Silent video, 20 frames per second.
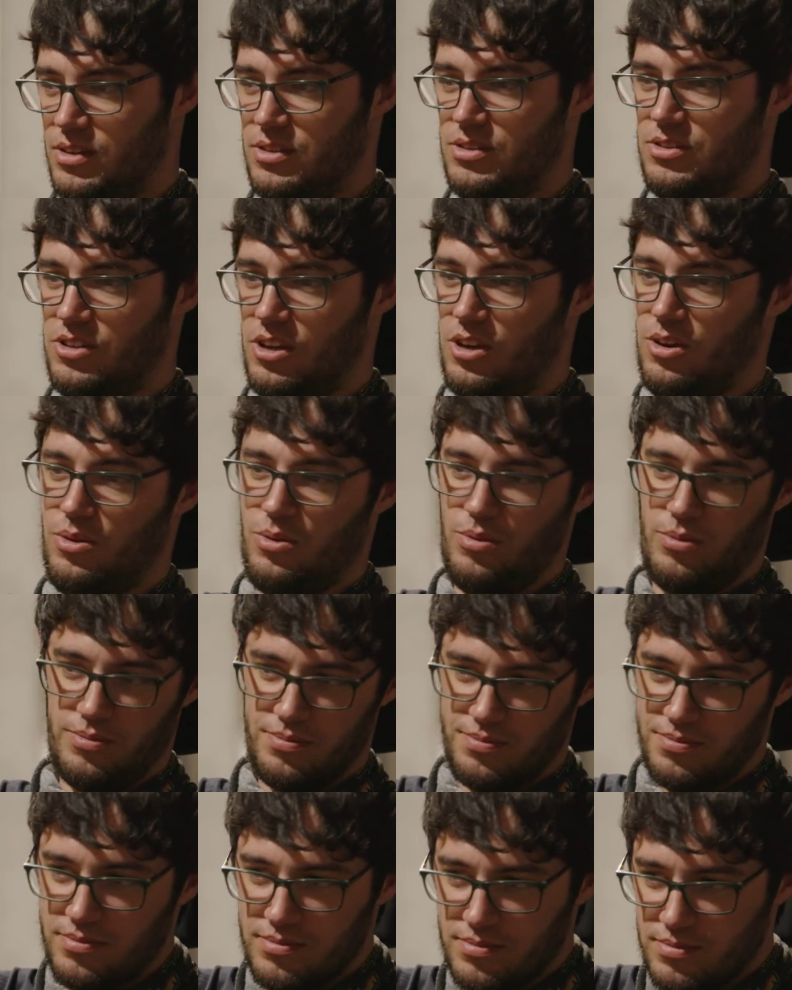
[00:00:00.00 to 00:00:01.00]
So
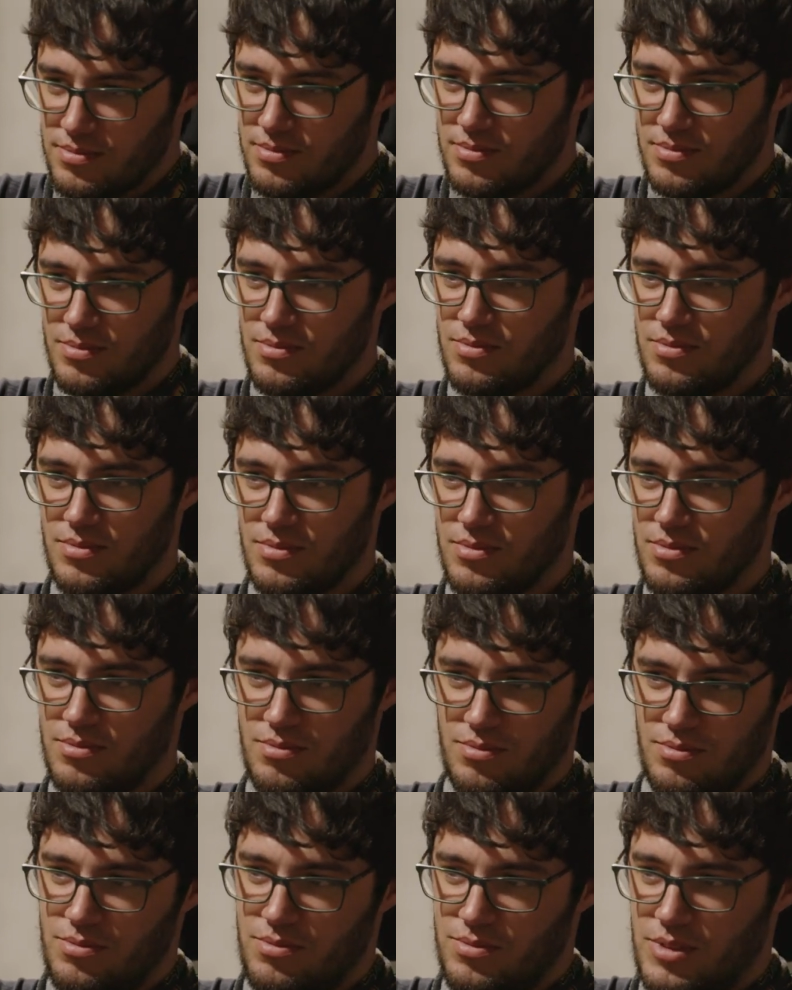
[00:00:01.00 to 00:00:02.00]

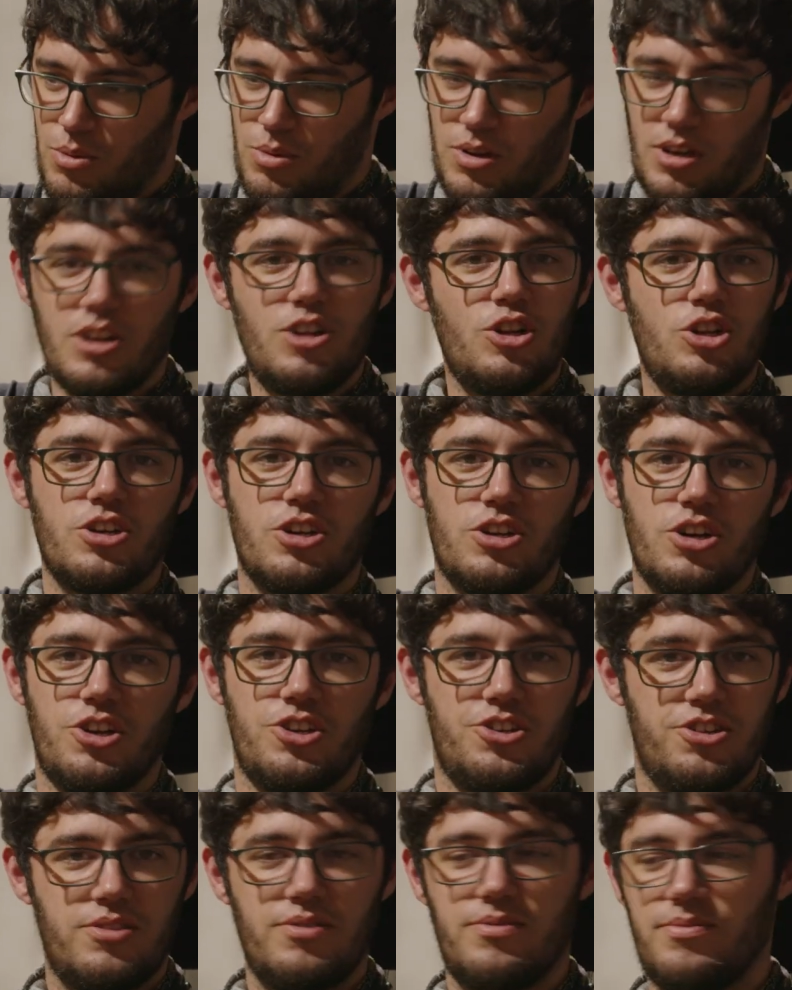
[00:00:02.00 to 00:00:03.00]
they were going to look
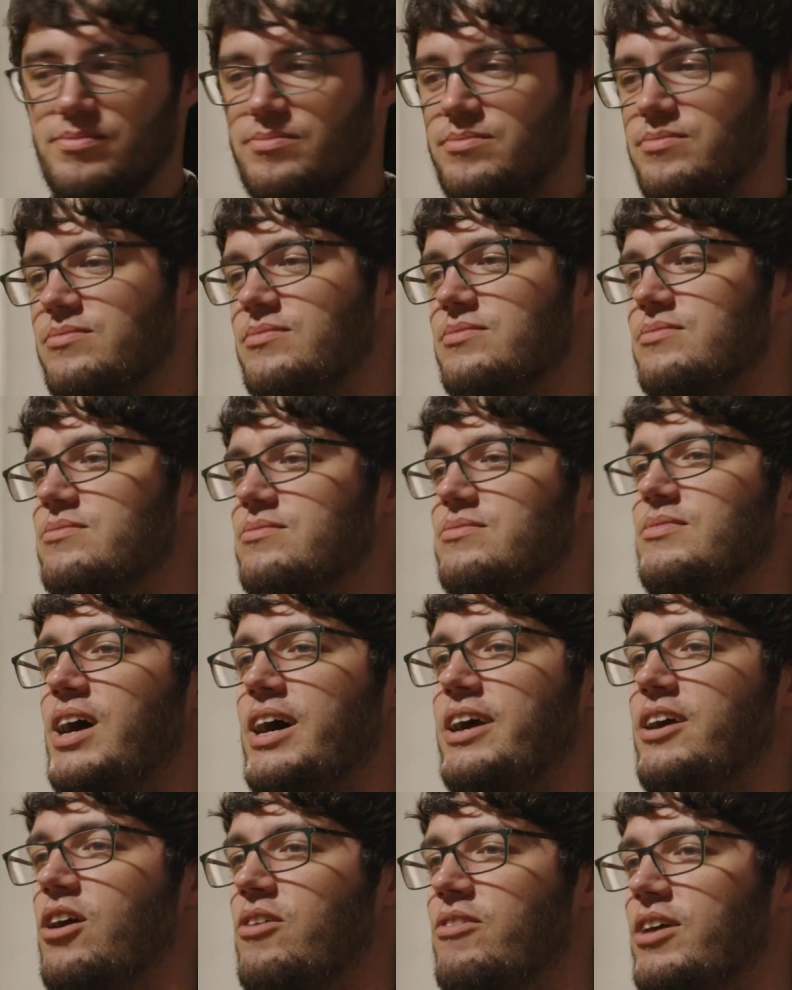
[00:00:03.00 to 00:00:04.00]
good
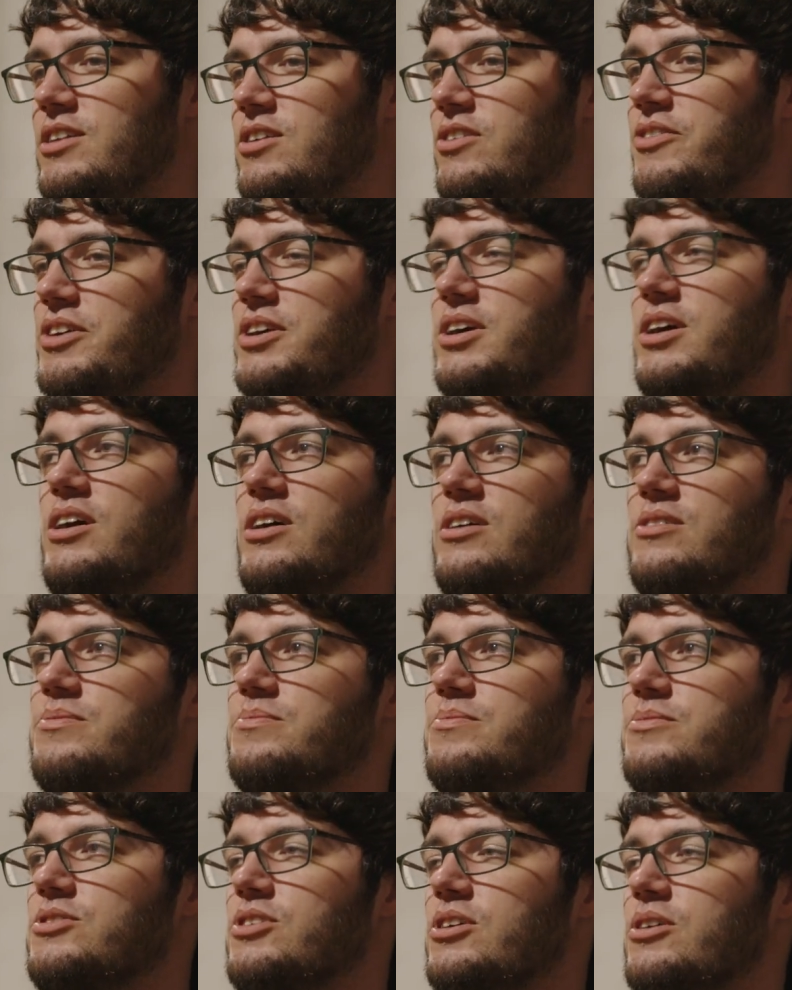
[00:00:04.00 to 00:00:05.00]
IRL on the car.
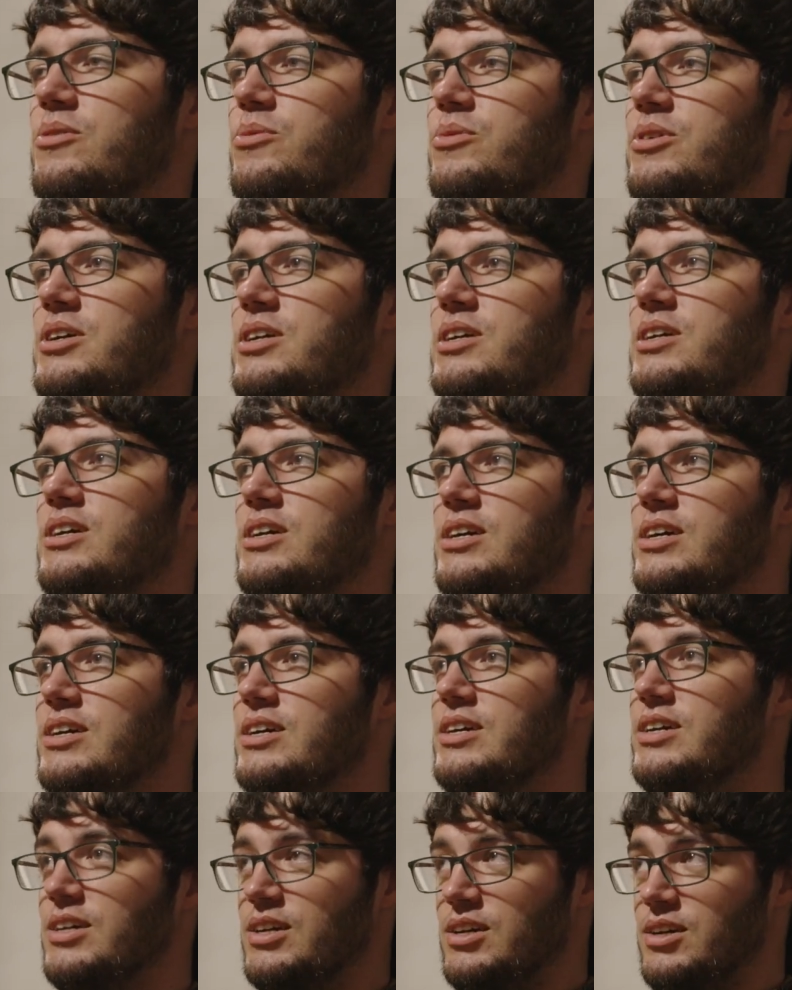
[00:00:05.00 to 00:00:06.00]
So we
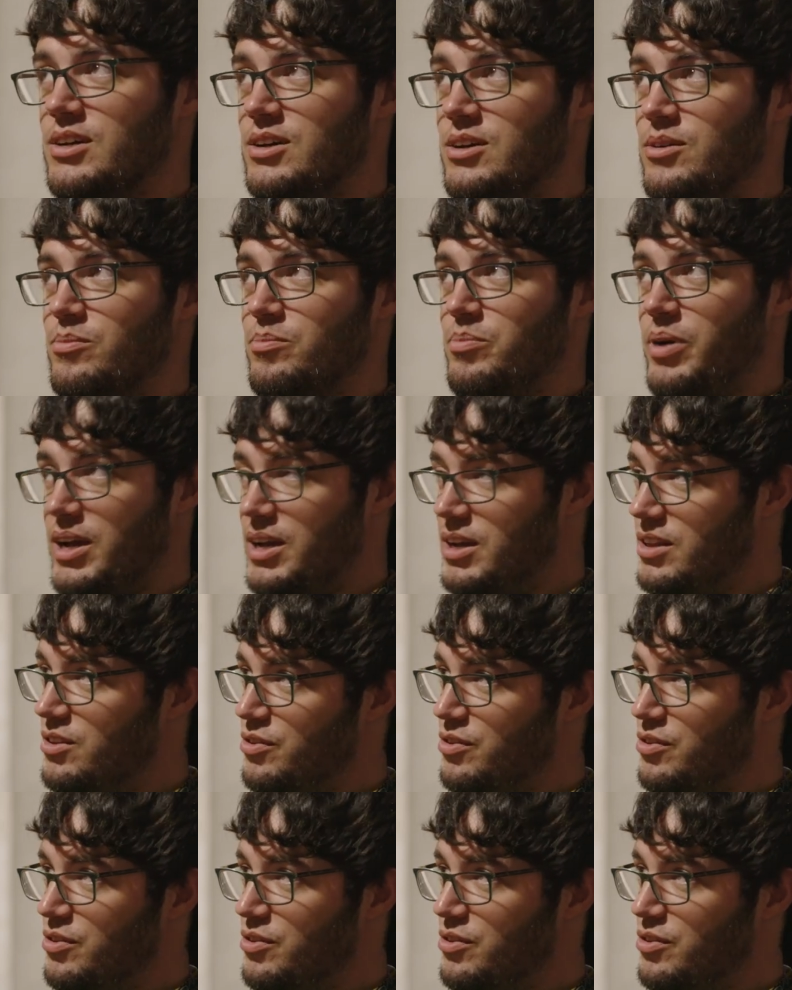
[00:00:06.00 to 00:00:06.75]
painted